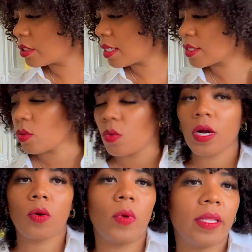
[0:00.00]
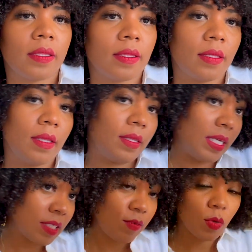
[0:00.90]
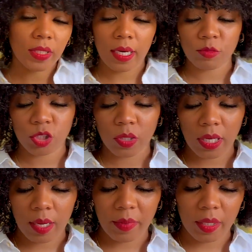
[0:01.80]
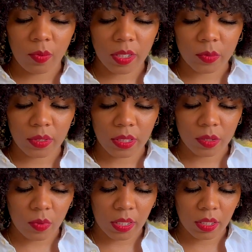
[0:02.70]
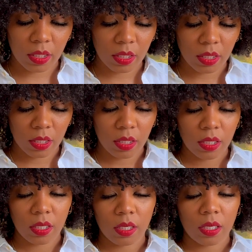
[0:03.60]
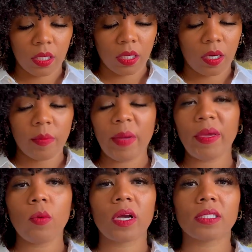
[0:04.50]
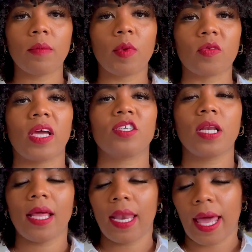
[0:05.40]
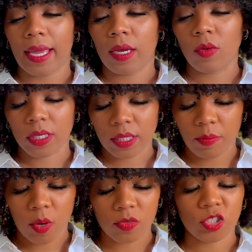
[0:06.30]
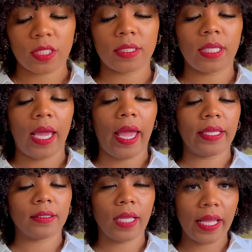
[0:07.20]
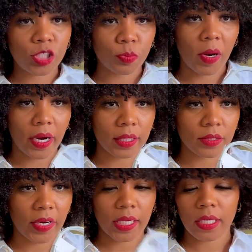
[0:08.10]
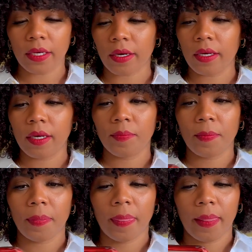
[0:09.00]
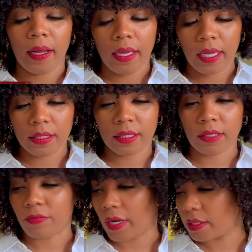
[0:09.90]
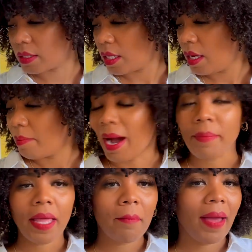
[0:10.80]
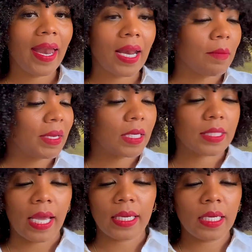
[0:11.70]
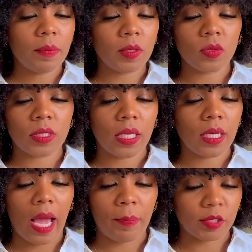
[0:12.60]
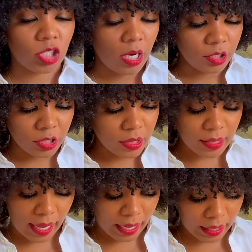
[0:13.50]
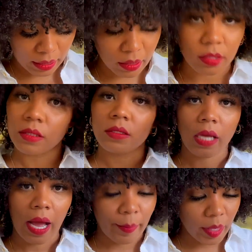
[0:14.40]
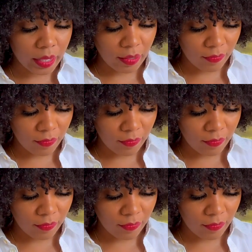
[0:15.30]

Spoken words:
doesn't work with this phone that I'm shooting on, but it works with this one. Or maybe it works on both. Actually, I lie, it works on both. Just the edge parts right here is different. But I'm not mad at it because I keep losing Apple chargers and I'm lucky